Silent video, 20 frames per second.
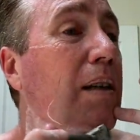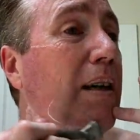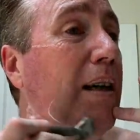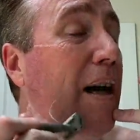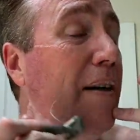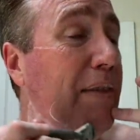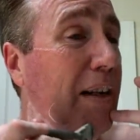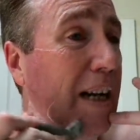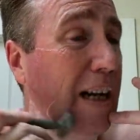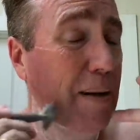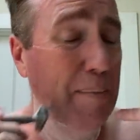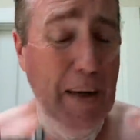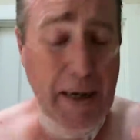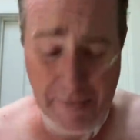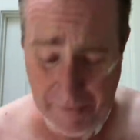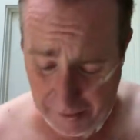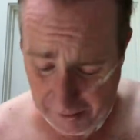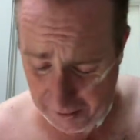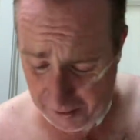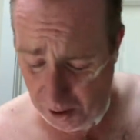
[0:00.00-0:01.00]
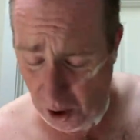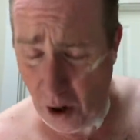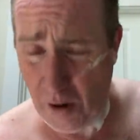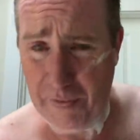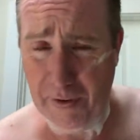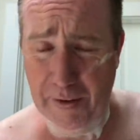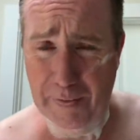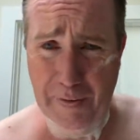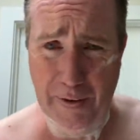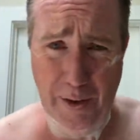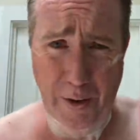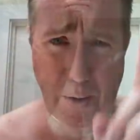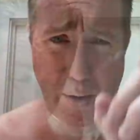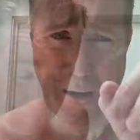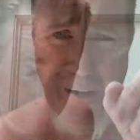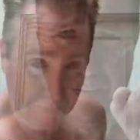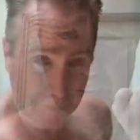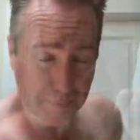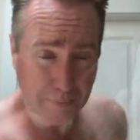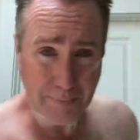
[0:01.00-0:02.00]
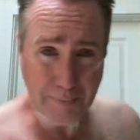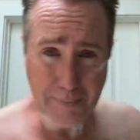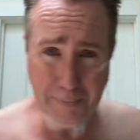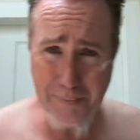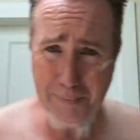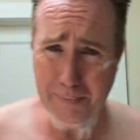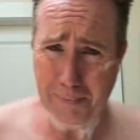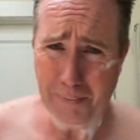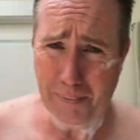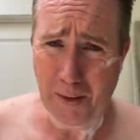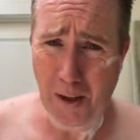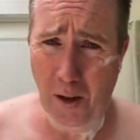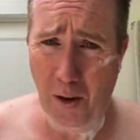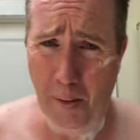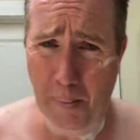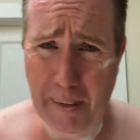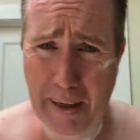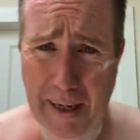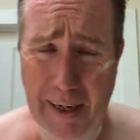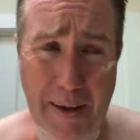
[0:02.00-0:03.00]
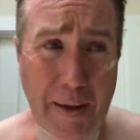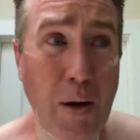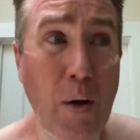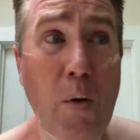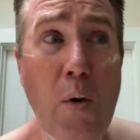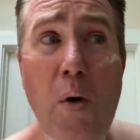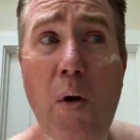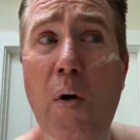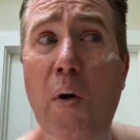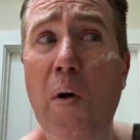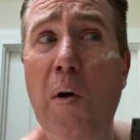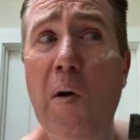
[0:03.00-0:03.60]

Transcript: I feel like I'm gonna have a coughing fit. Hold on for. Oh man. Woo!